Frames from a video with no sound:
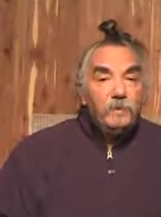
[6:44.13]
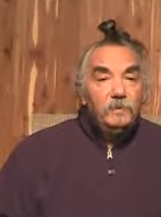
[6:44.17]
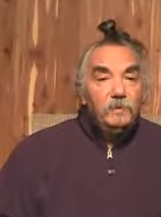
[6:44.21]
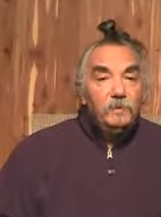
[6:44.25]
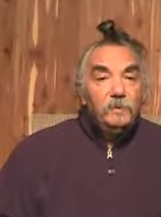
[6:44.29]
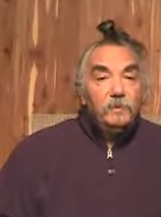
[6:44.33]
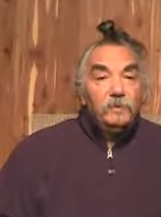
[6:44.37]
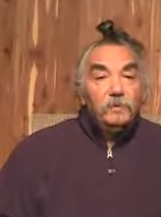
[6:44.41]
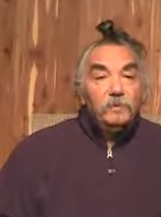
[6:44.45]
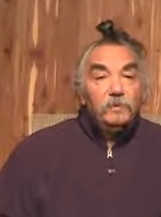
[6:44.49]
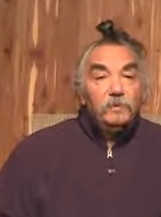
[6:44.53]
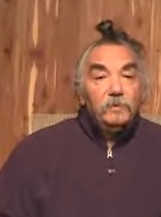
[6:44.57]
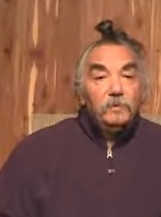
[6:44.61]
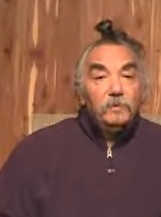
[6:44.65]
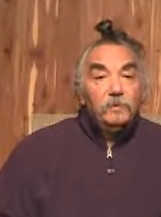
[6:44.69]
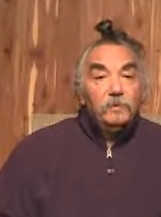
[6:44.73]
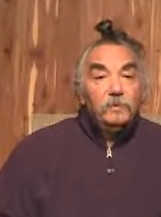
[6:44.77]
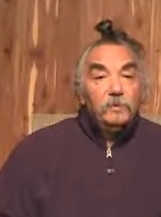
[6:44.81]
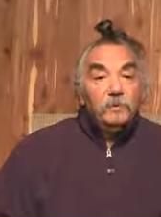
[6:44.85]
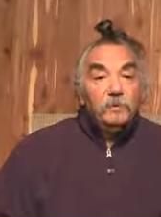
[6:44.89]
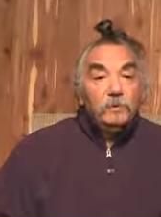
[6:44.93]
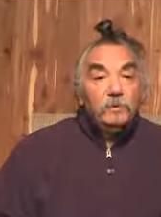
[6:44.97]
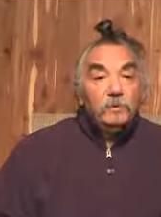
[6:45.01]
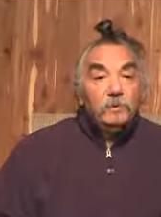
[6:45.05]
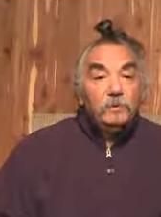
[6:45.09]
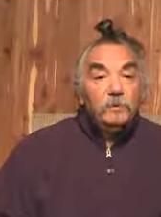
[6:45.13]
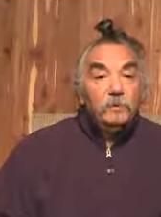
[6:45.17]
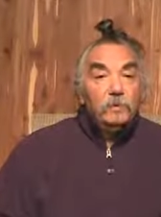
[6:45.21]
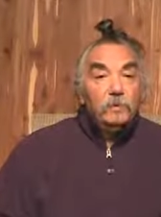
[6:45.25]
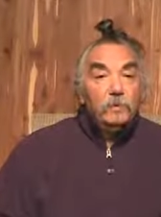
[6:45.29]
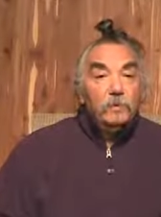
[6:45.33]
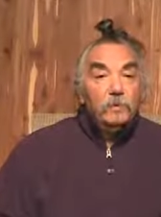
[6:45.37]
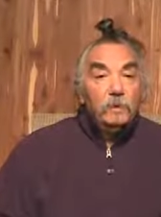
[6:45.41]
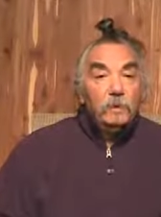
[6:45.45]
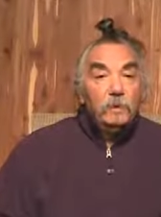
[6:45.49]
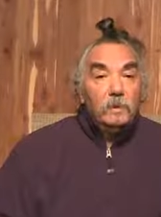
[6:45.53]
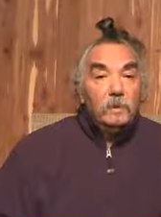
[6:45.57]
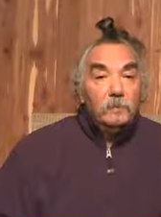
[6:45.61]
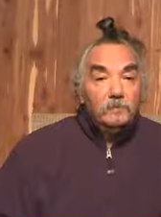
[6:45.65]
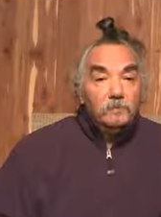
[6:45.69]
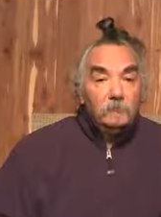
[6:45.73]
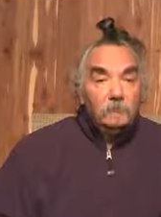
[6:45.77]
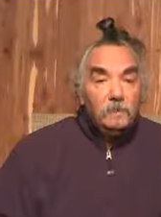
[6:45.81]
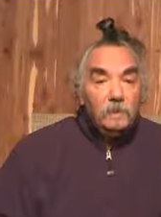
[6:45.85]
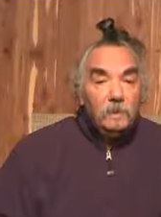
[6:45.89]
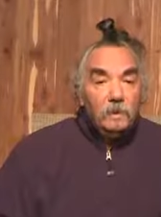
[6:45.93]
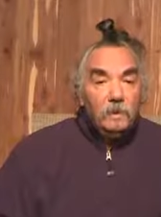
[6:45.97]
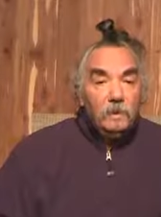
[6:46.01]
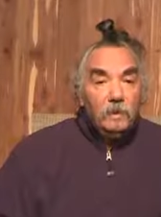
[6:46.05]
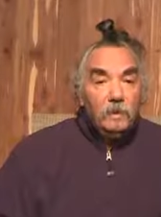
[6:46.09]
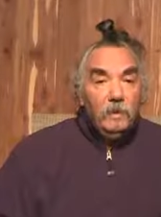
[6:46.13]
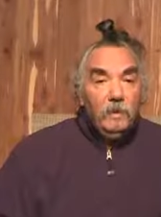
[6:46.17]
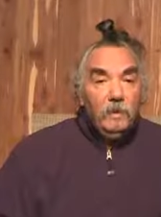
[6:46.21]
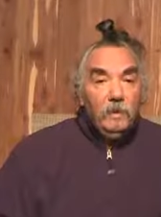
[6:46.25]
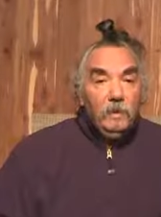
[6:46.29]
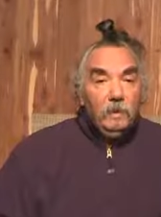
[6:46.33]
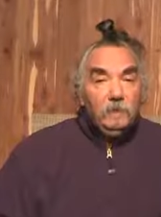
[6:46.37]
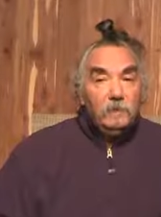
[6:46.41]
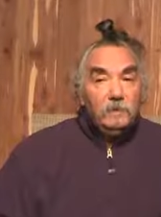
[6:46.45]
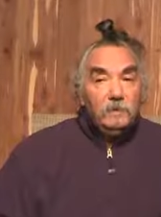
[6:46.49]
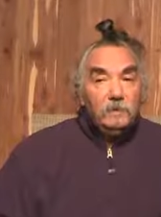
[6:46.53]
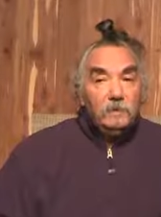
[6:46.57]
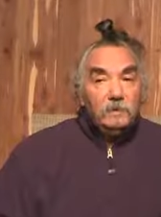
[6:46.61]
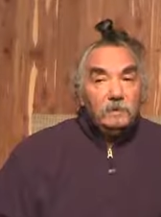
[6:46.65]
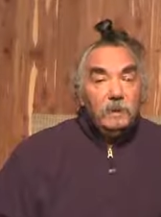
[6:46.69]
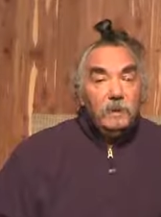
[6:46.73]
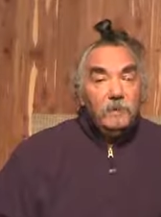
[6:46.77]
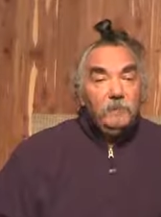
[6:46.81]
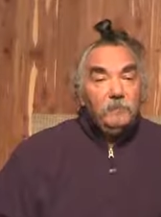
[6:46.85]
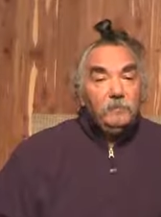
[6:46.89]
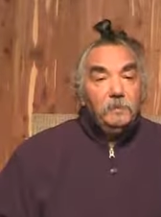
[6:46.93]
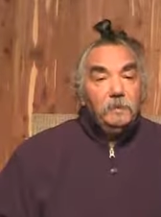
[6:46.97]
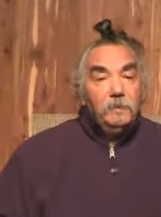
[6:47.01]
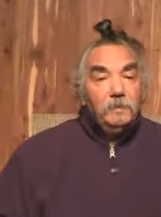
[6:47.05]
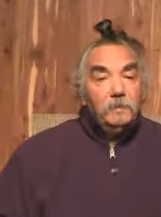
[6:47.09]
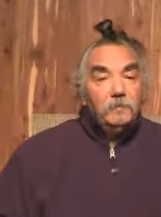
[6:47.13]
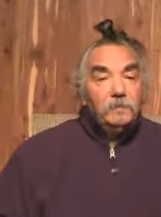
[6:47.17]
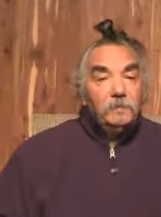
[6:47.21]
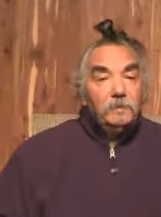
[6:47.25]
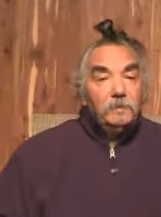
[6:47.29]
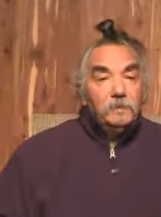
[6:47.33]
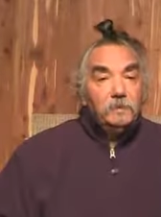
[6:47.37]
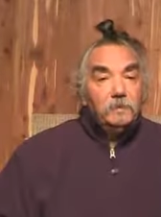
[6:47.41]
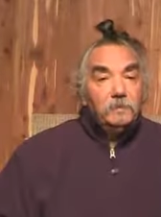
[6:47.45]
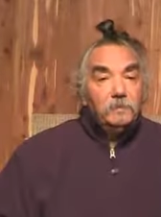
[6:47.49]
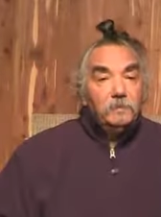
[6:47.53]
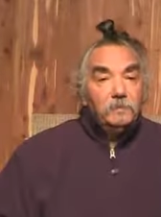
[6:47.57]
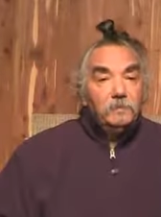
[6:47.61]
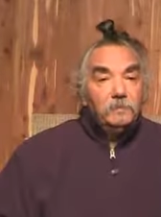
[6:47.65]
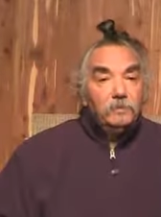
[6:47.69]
Nothing to do, nothing going on. Everything is happening of itself.